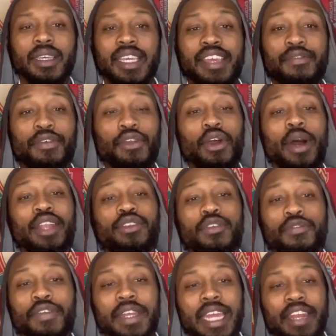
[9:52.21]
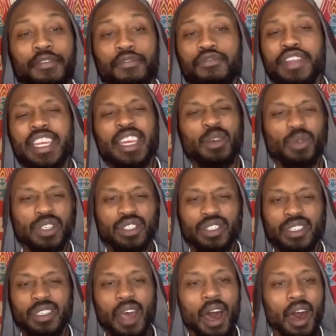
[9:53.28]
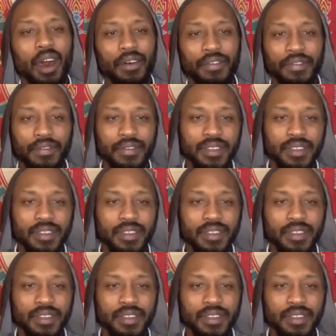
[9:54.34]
Even though I do think that the free kick was soft.